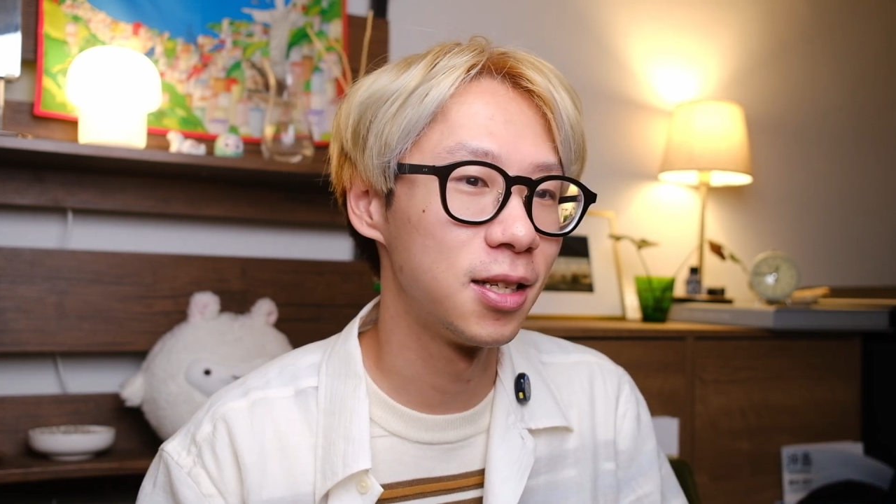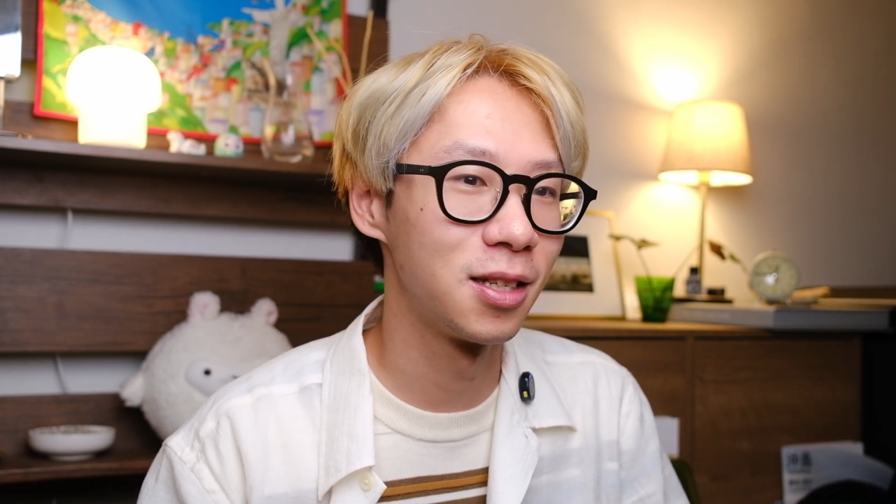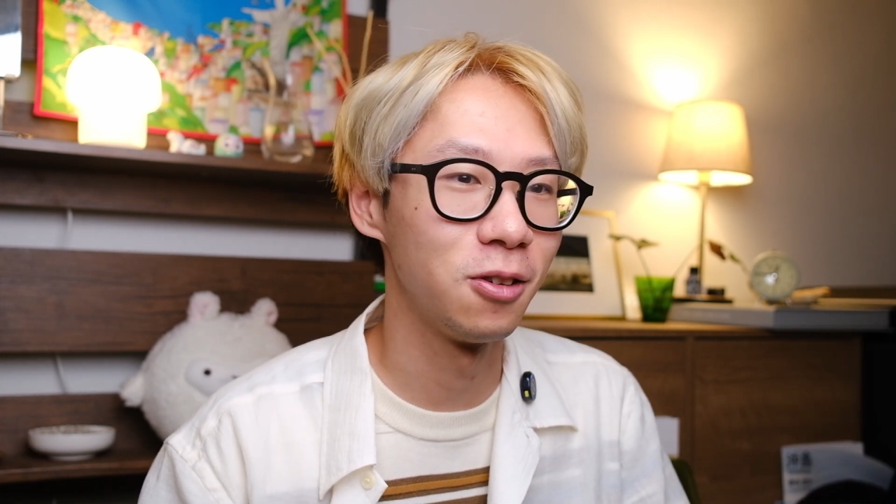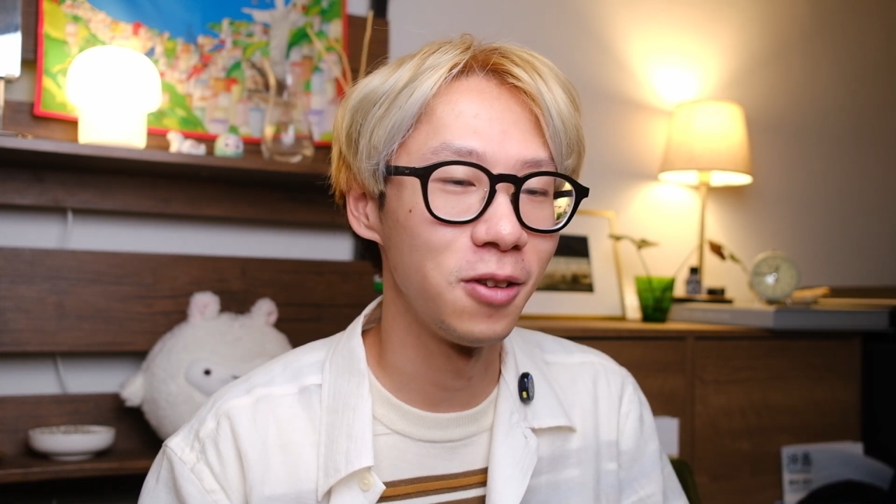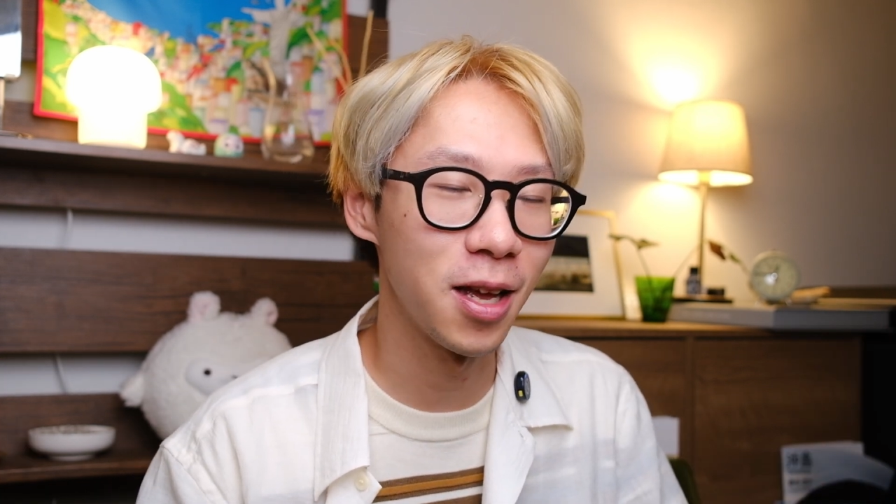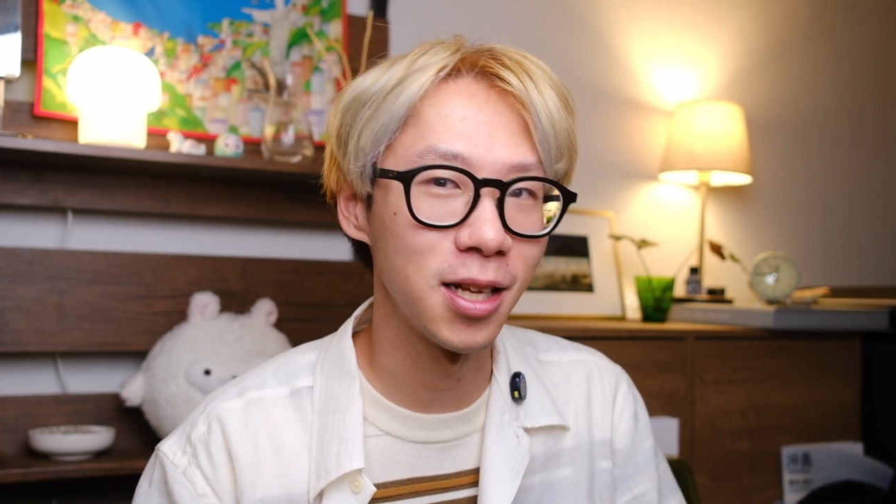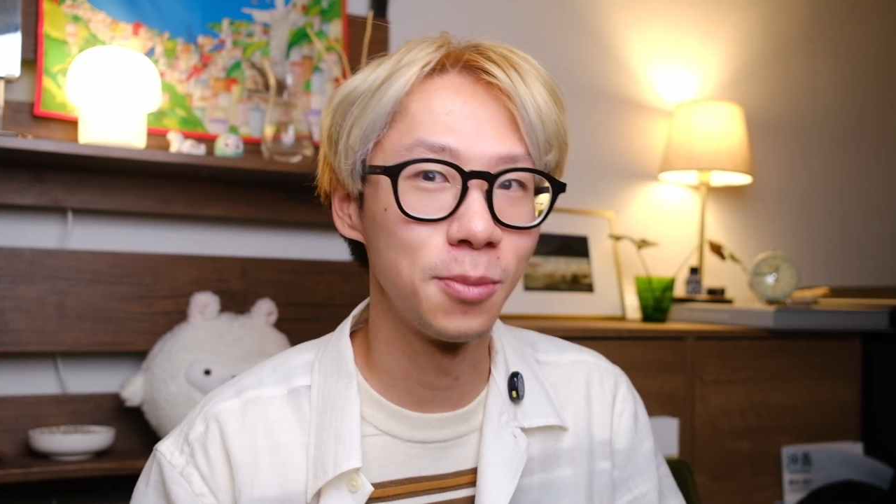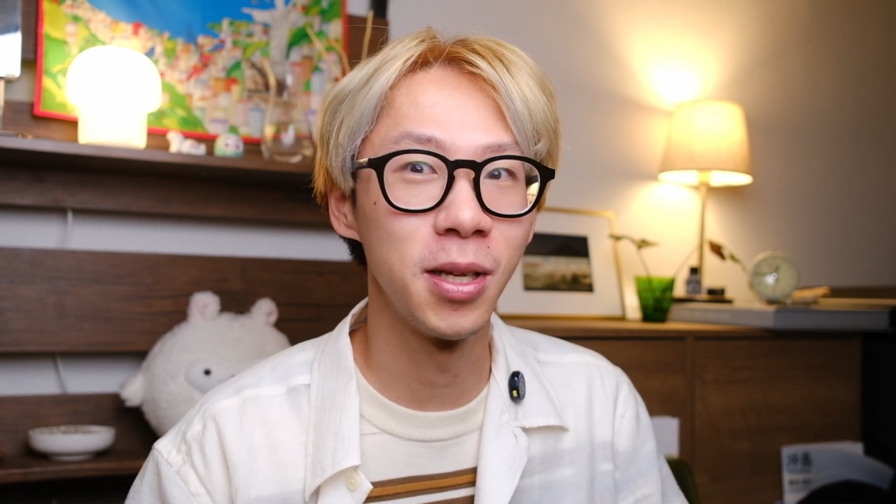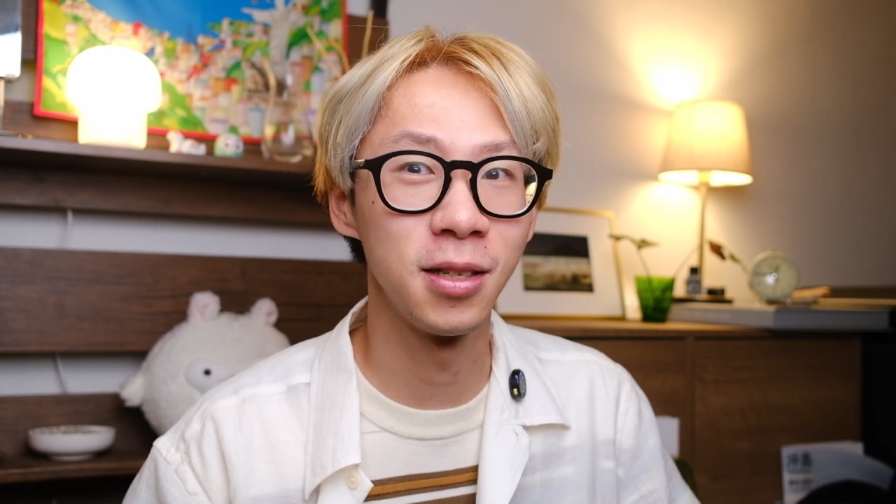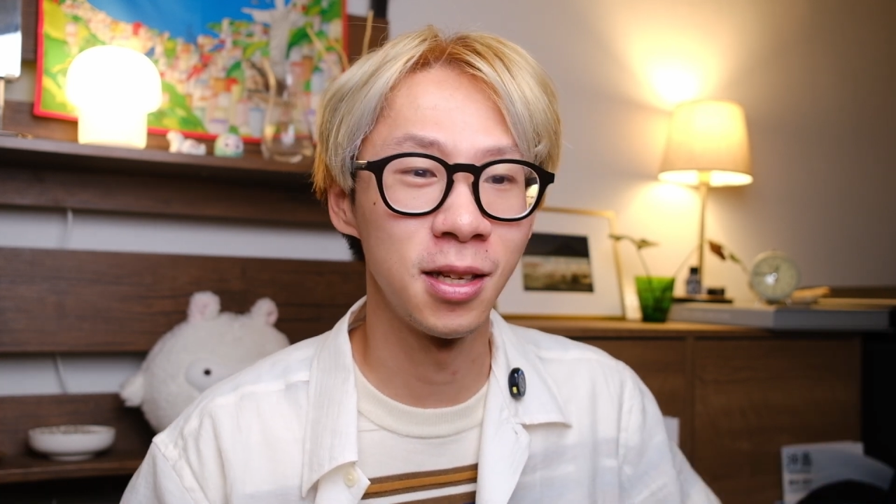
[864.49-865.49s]
So yeah, that's
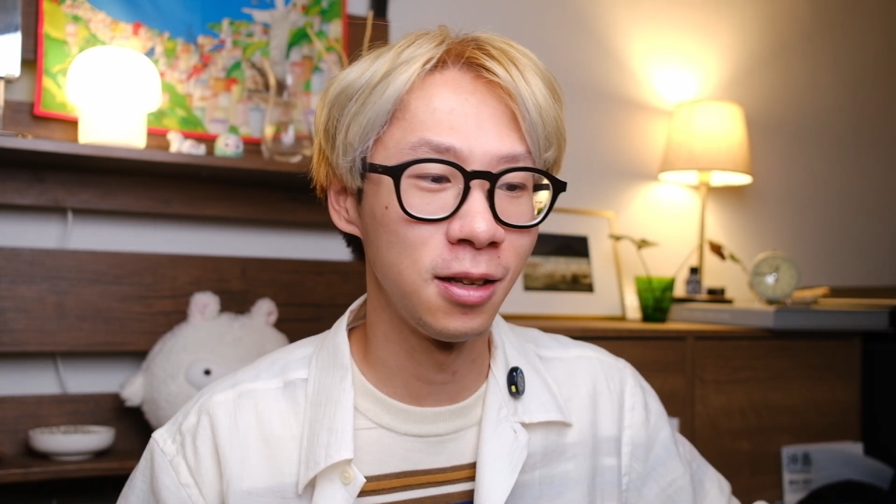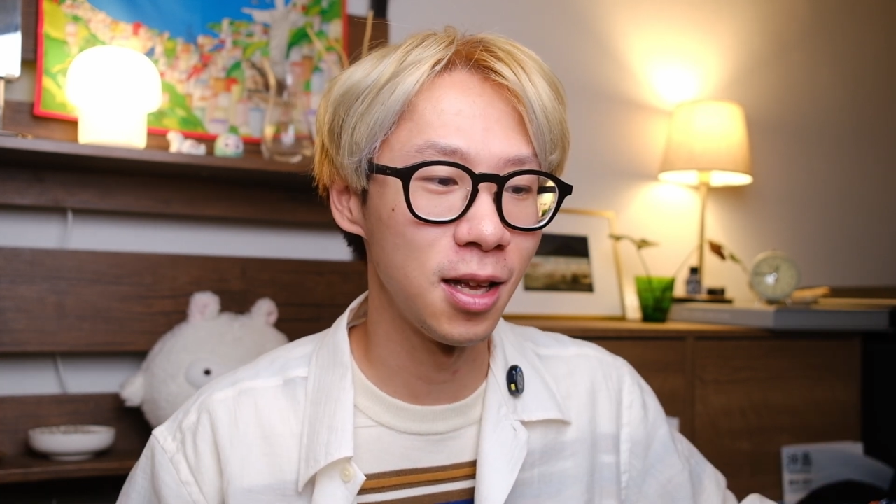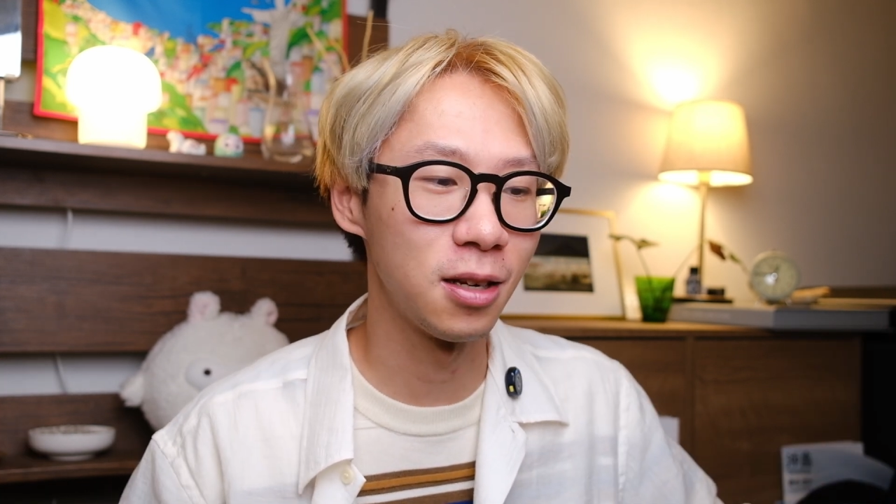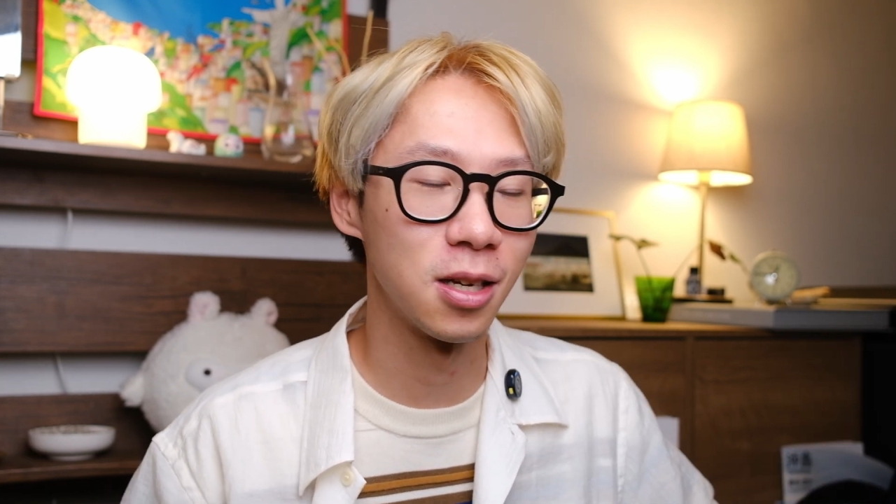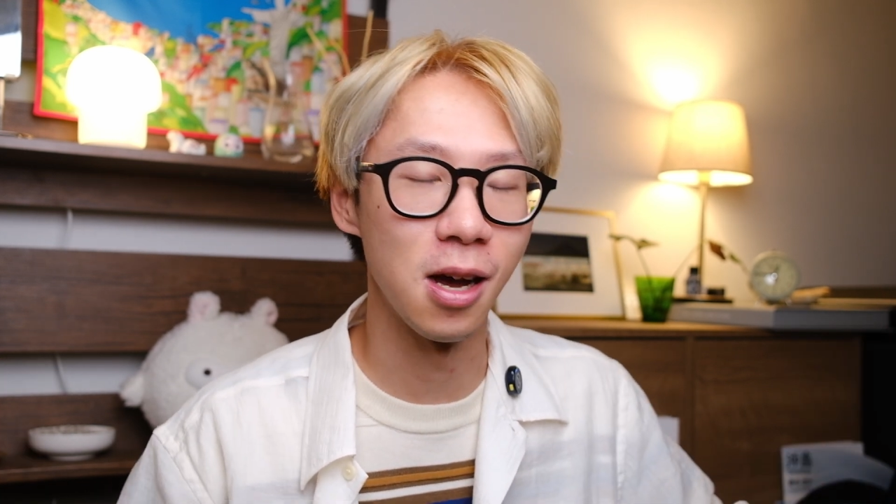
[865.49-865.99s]
basically it